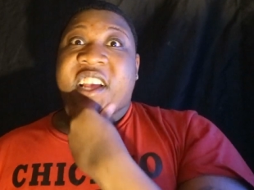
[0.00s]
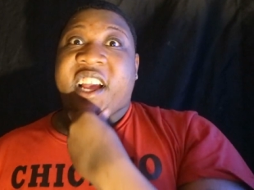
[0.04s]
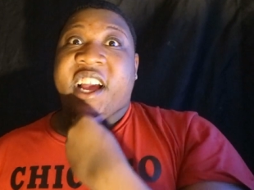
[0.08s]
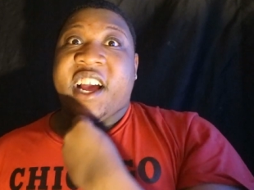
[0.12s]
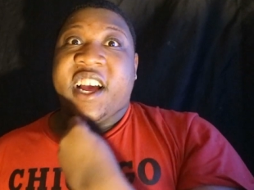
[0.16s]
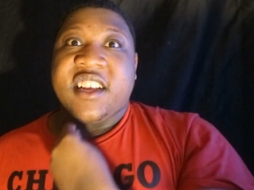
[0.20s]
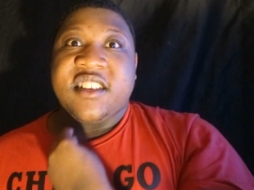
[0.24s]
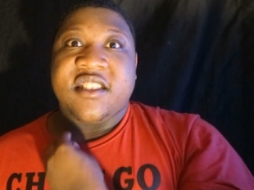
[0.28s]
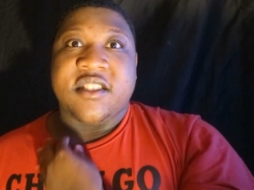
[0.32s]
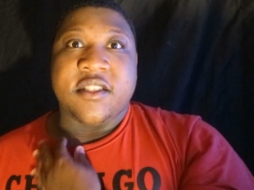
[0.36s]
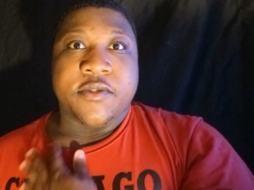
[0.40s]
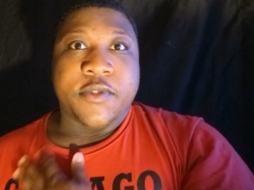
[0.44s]

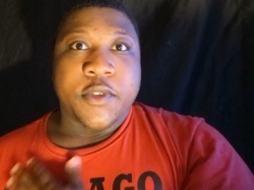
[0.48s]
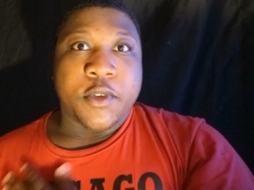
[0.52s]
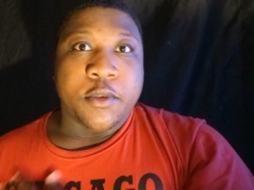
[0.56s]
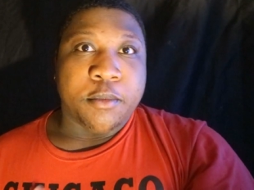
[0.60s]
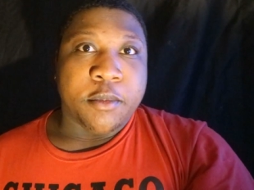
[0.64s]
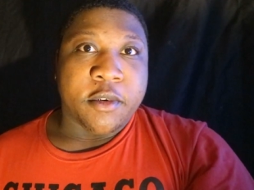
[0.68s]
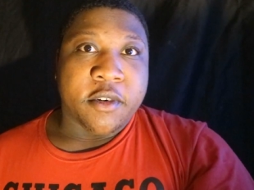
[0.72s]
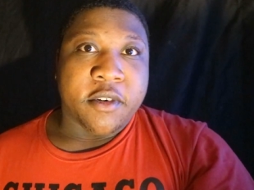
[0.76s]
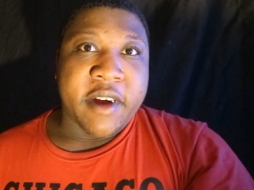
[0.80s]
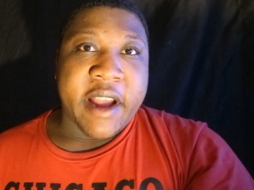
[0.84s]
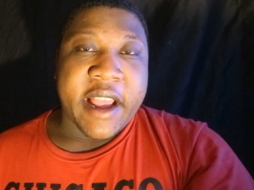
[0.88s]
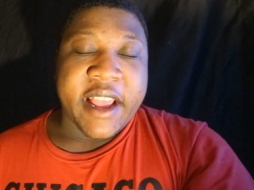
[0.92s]
guys, if
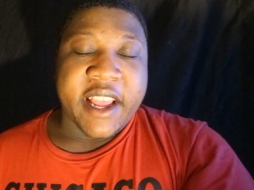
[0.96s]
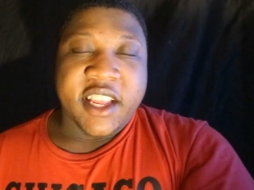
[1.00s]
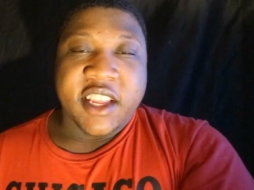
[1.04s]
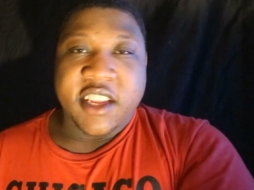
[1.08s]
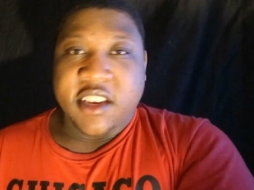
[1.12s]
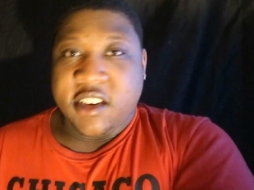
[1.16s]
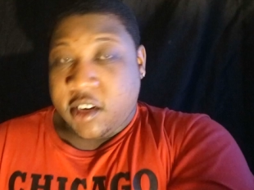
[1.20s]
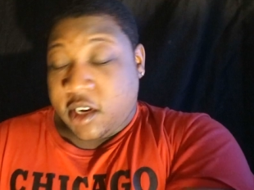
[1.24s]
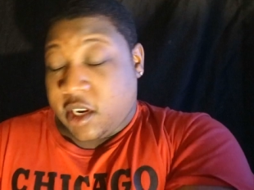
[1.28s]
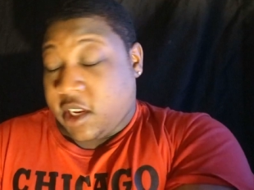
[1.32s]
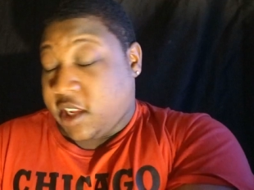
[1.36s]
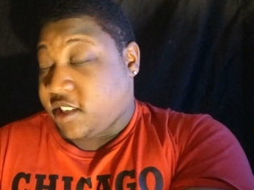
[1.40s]
you
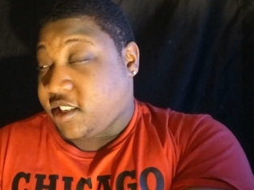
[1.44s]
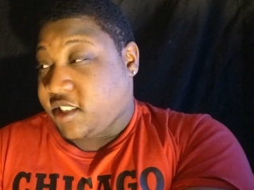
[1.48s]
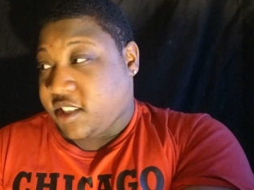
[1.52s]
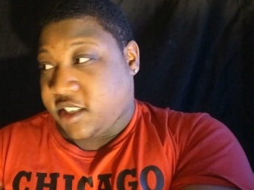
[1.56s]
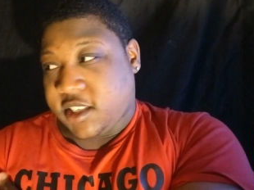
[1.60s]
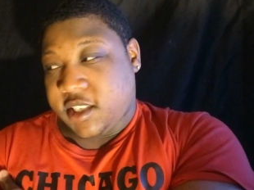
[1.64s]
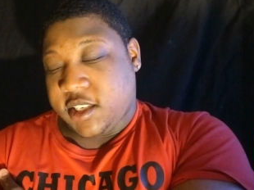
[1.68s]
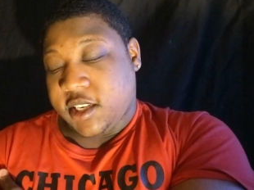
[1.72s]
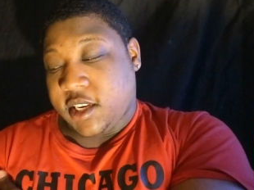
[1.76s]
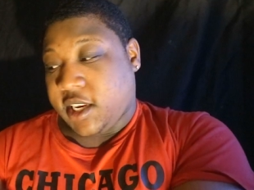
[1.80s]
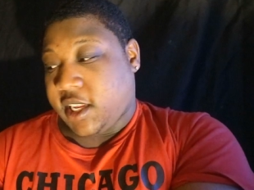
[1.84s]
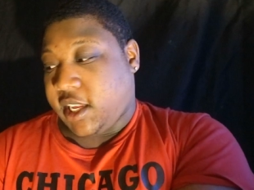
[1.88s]

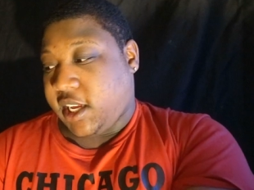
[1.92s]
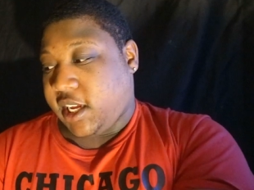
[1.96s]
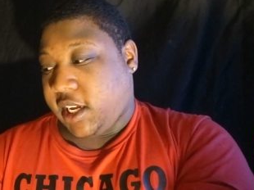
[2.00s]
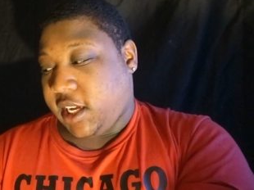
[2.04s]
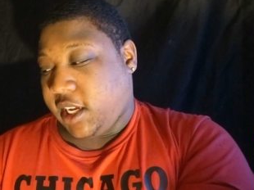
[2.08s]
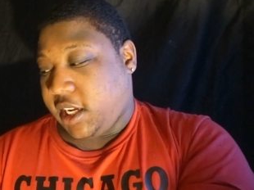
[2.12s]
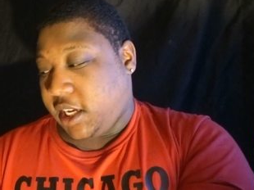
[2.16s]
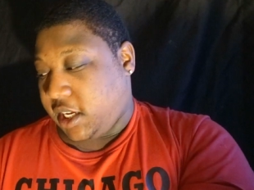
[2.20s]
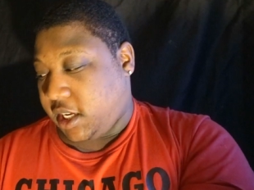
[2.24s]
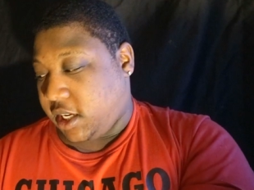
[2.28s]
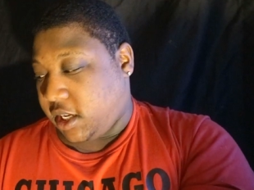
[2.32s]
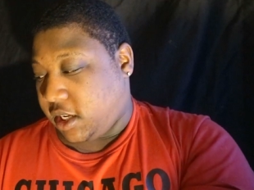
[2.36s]

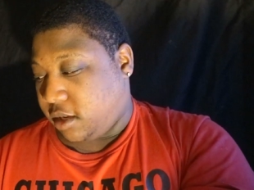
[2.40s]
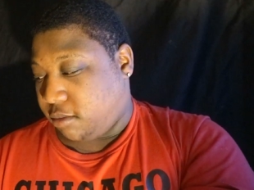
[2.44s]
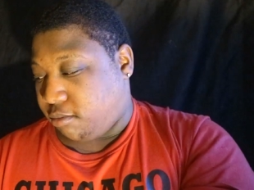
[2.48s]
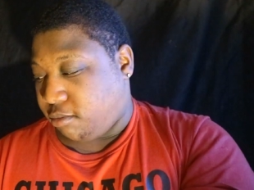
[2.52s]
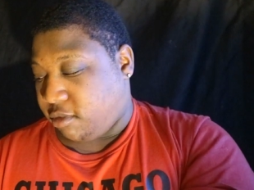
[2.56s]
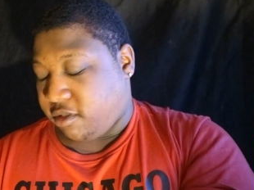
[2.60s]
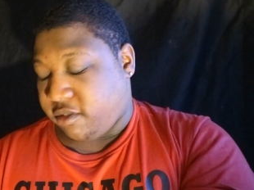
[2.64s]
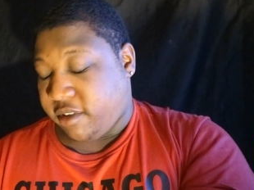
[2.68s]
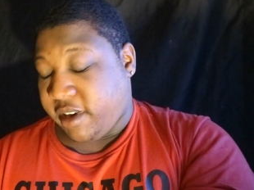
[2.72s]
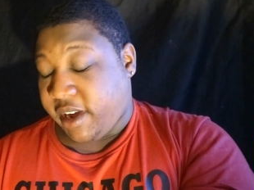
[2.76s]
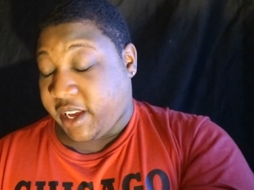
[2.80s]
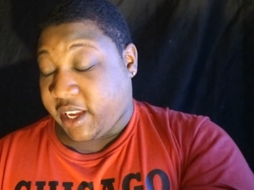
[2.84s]

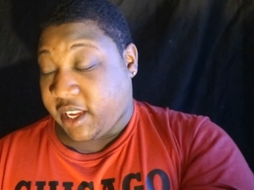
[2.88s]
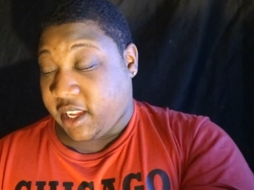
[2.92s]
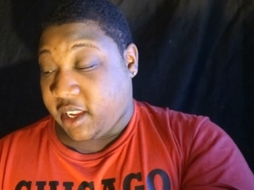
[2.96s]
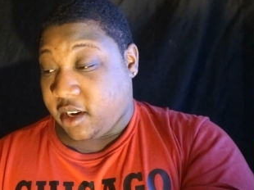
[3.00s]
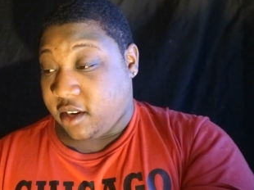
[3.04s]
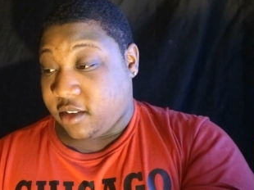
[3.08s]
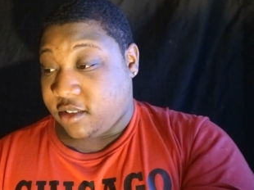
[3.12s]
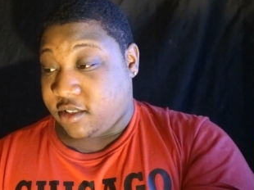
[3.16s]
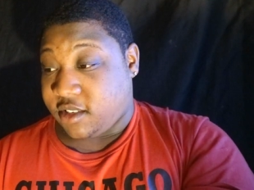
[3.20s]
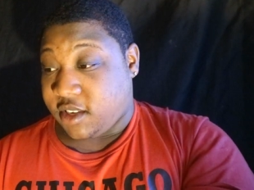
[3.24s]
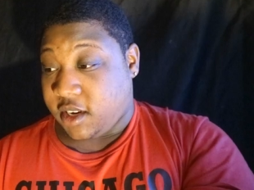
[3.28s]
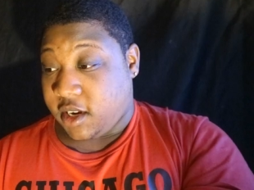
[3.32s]
miraculously,
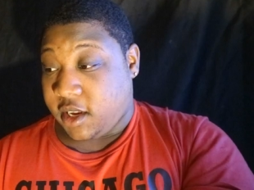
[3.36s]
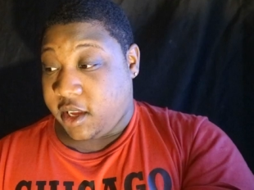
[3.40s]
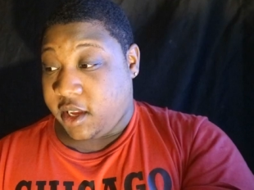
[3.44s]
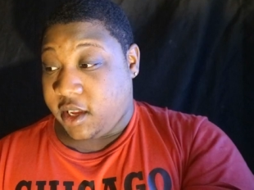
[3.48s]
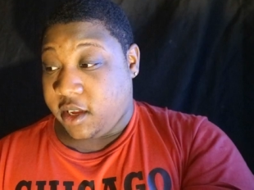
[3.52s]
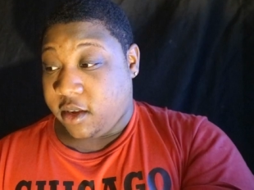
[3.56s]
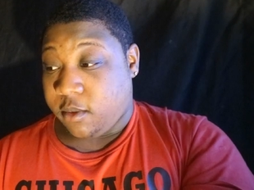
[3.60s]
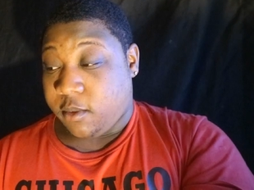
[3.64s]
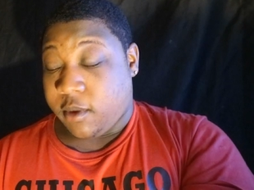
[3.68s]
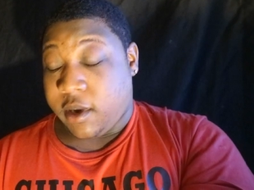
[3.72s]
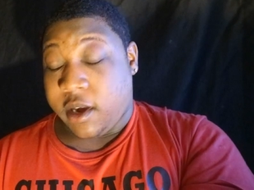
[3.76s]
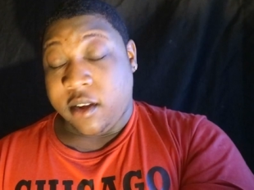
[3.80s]
miraculously,
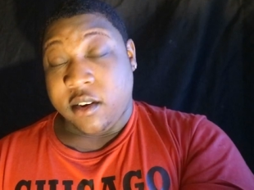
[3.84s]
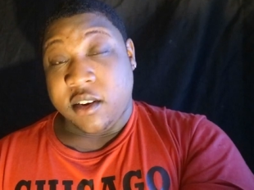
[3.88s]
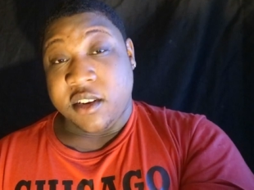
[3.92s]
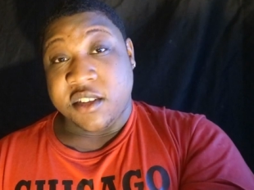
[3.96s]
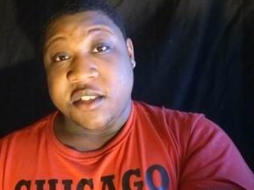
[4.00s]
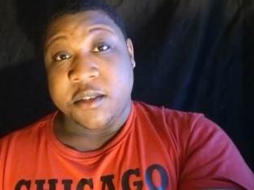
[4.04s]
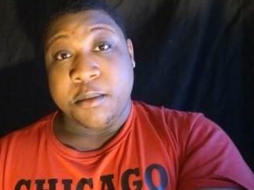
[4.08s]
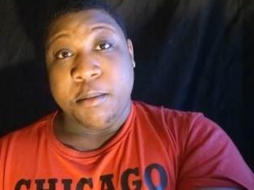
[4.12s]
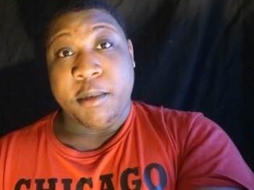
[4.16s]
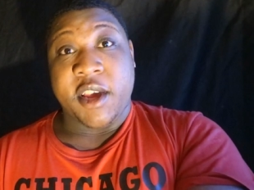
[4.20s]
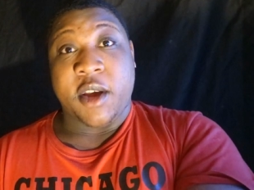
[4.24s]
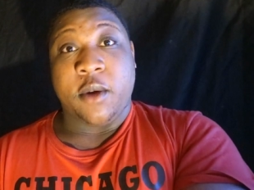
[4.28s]
wow,
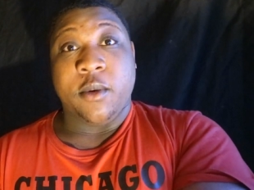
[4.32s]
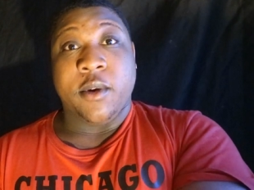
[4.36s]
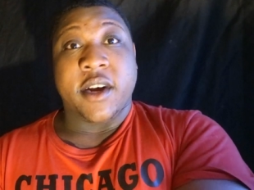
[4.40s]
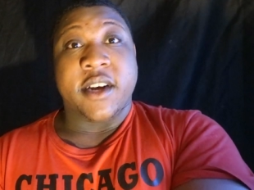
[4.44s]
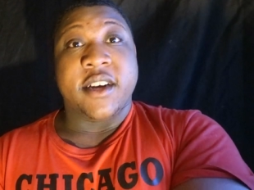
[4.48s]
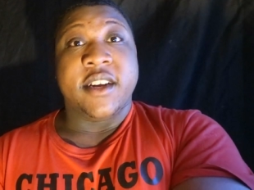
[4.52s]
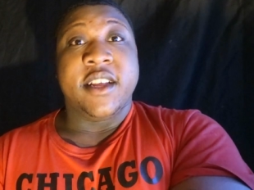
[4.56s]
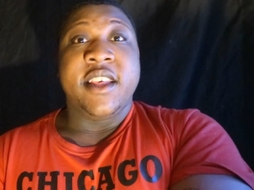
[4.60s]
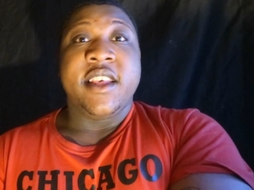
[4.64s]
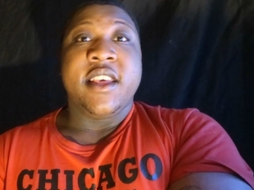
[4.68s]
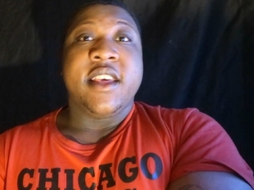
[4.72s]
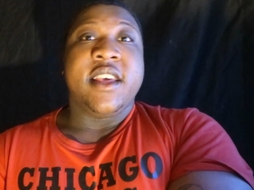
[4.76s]
that's a big
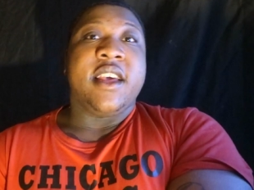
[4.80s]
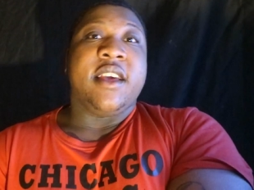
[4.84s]
word.